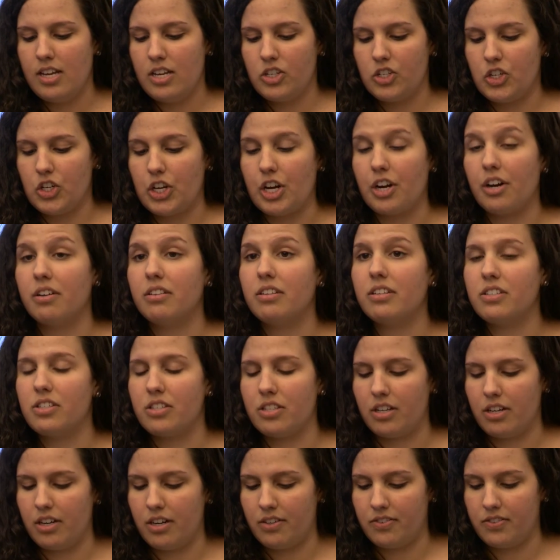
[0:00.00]
She currently
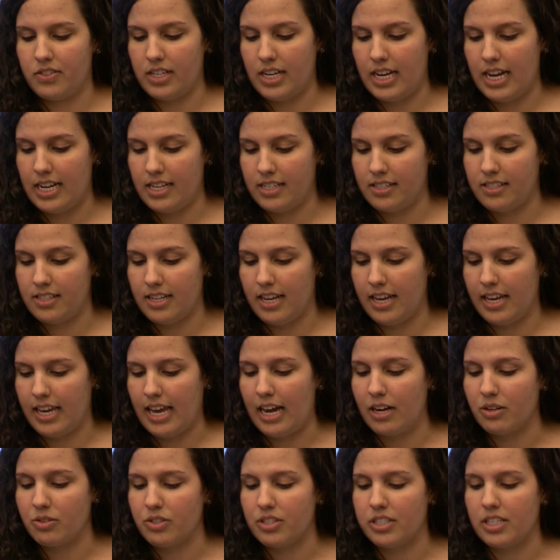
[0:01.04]
serves as a
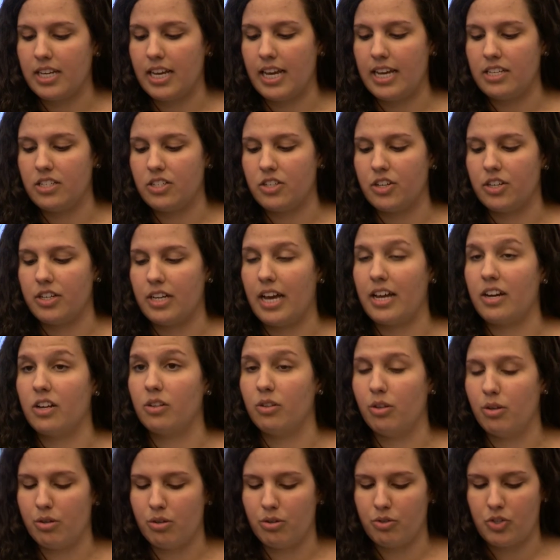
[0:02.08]
counseling intern at a
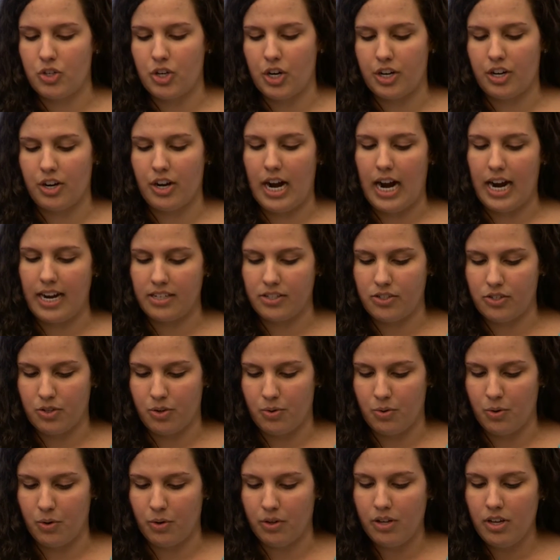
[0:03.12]
local charter high
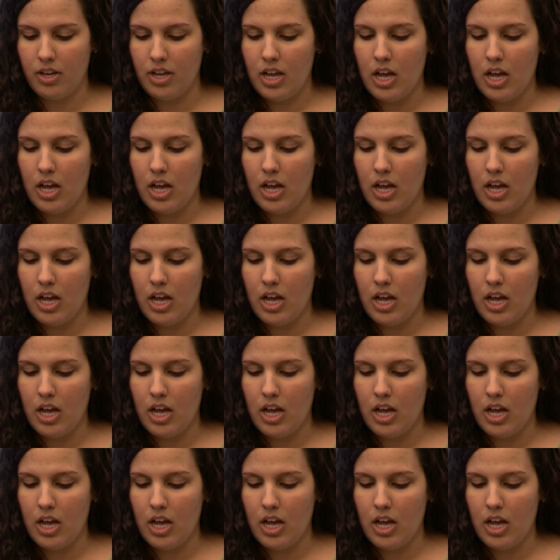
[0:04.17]
school,